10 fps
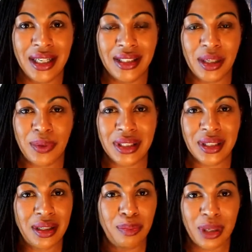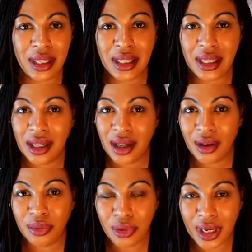So it's going to be
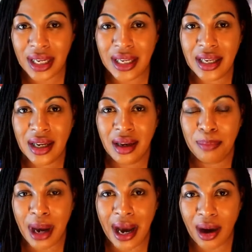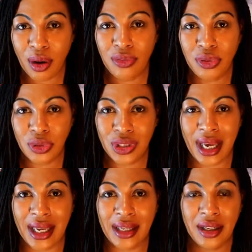a really powerful
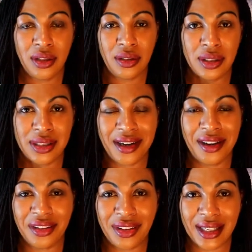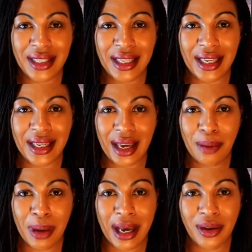day to start thinking
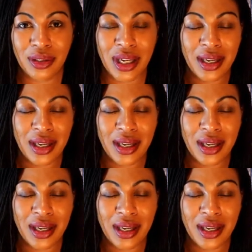about,